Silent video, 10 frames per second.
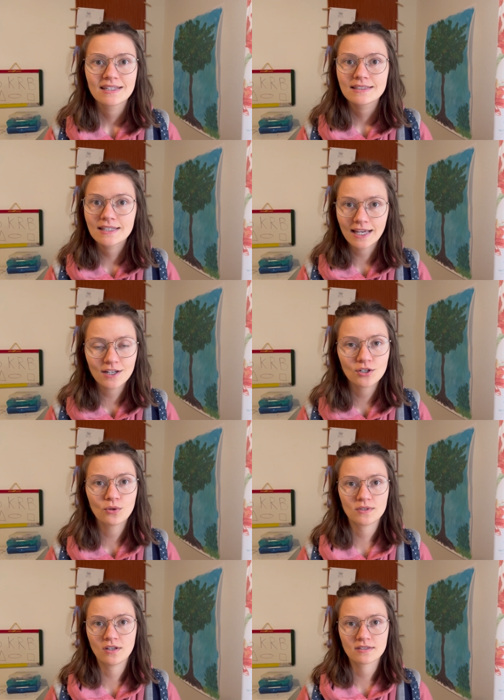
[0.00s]
Take
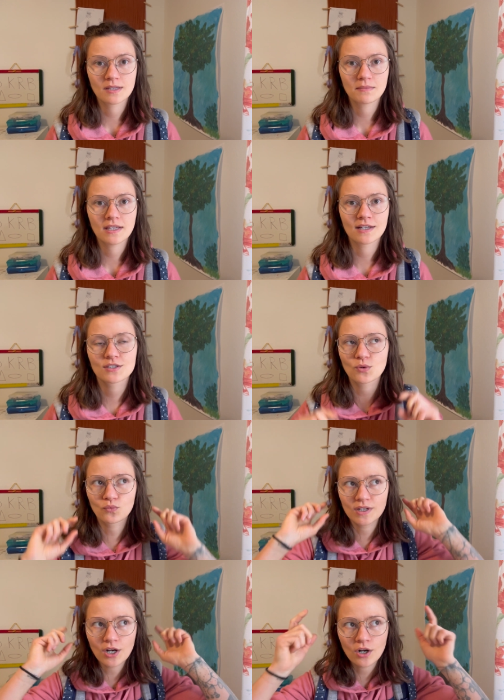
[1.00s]
notes on some things.
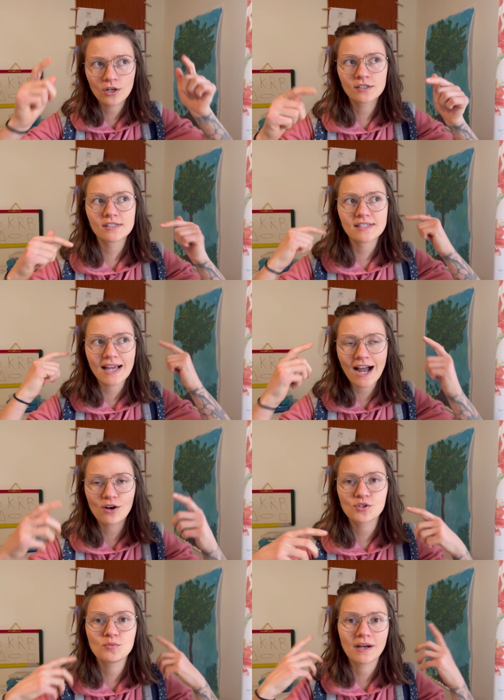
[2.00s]
Rehearse how
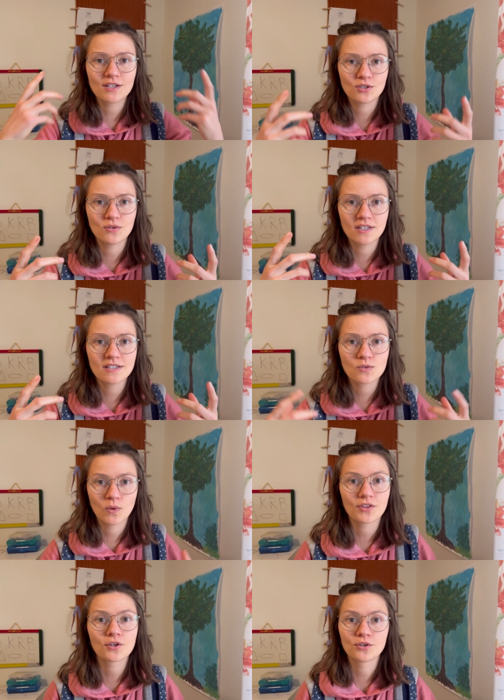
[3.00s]
you might do this
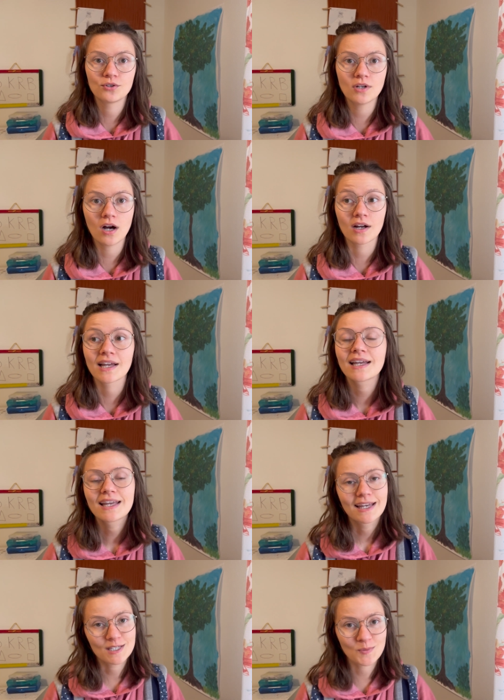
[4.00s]
with your new dog,
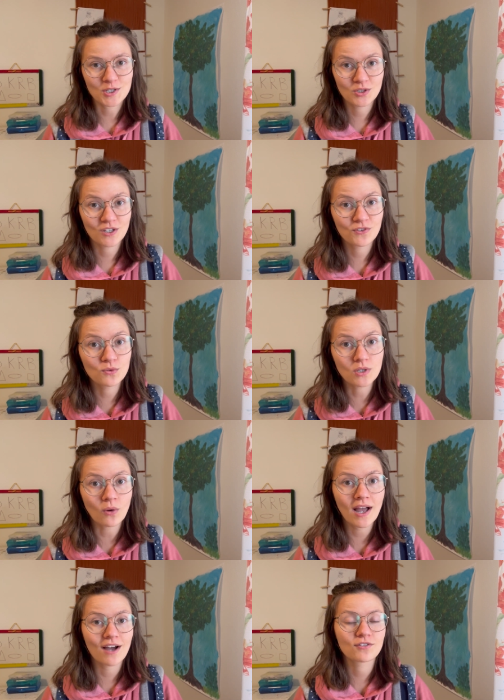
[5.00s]
especially if you
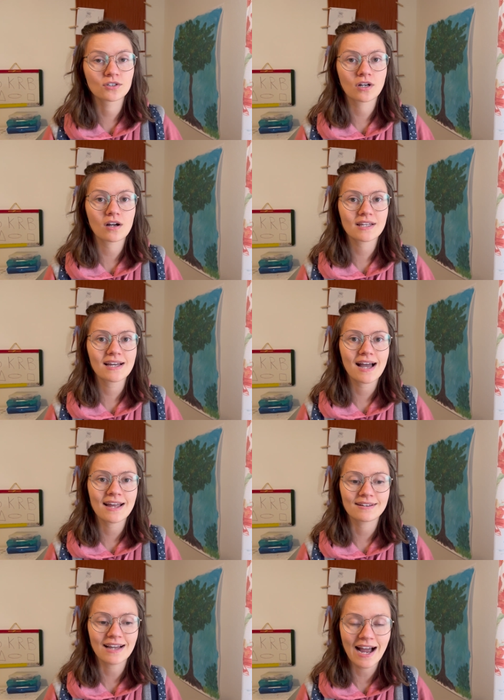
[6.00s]
don't have your dog yet.
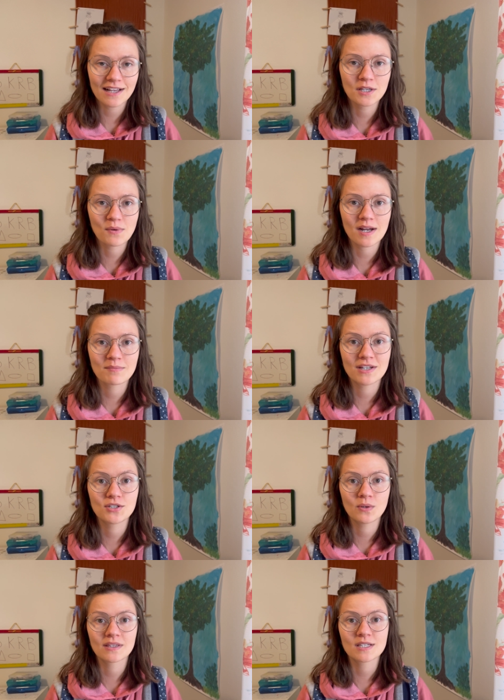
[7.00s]
I highly recommend
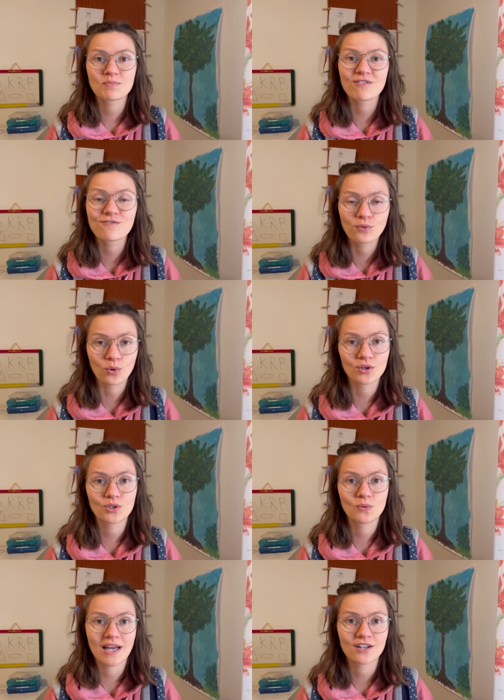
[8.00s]
doing this before
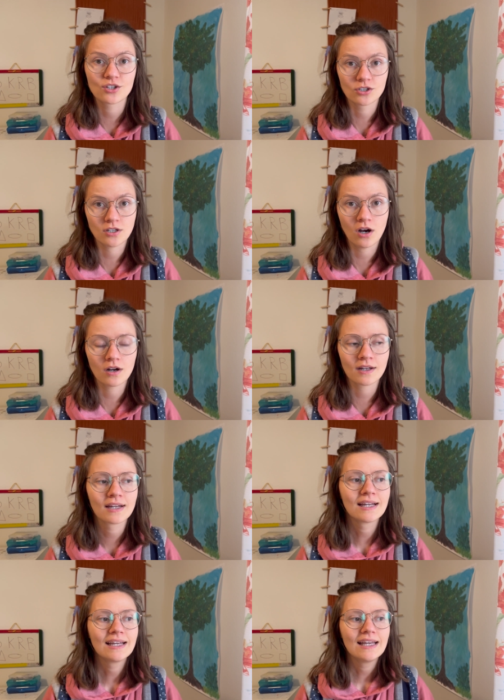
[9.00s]
you get your dog.
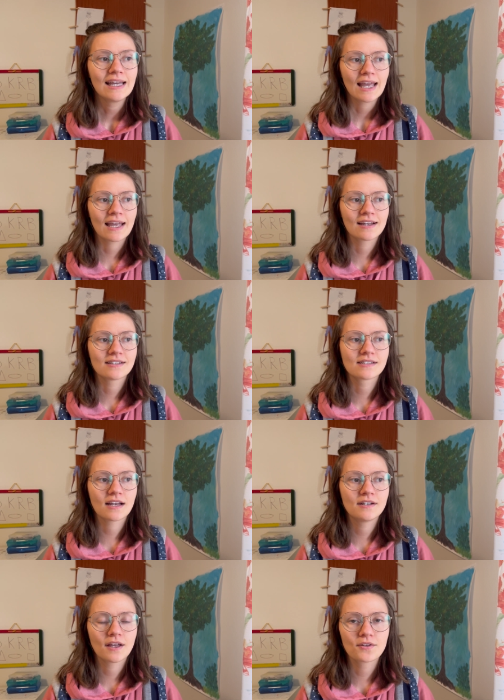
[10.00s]
And
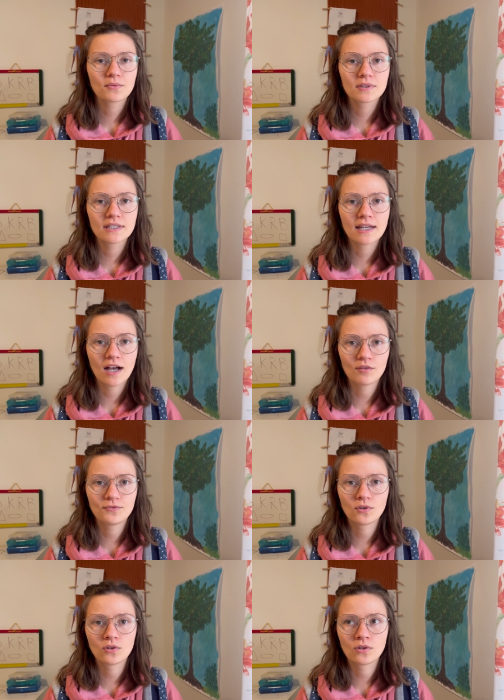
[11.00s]
another really
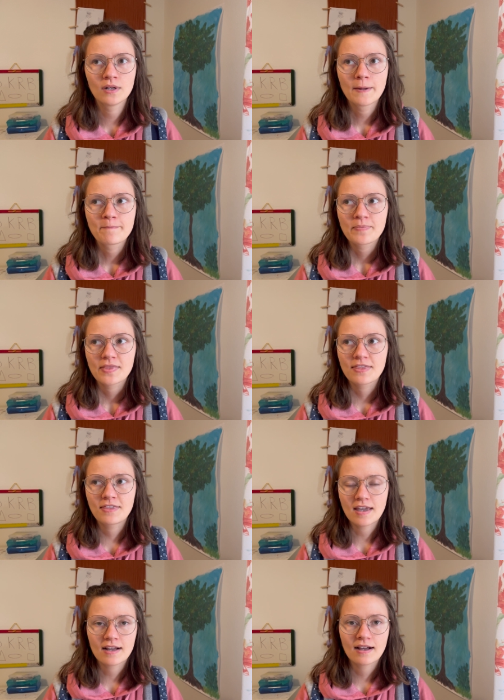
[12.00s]
helpful
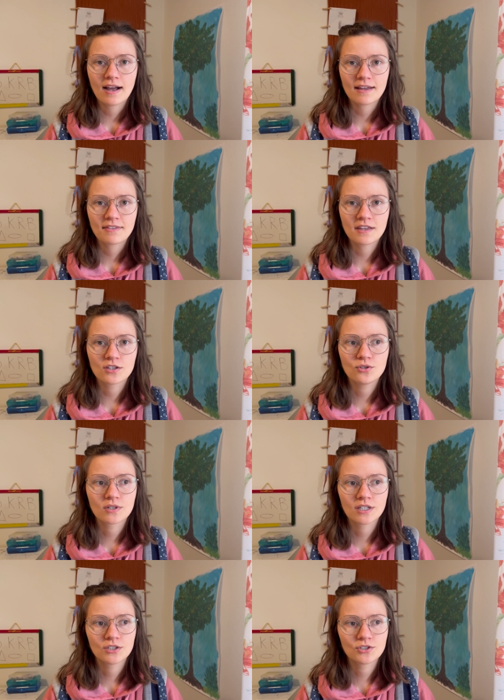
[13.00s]
thing I think you
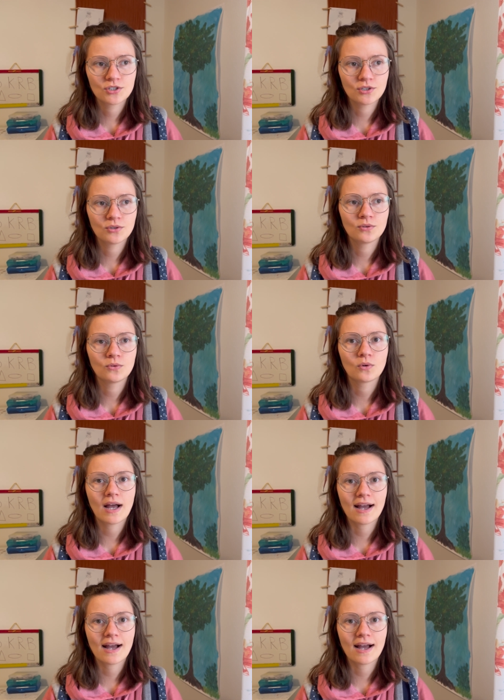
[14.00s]
can do,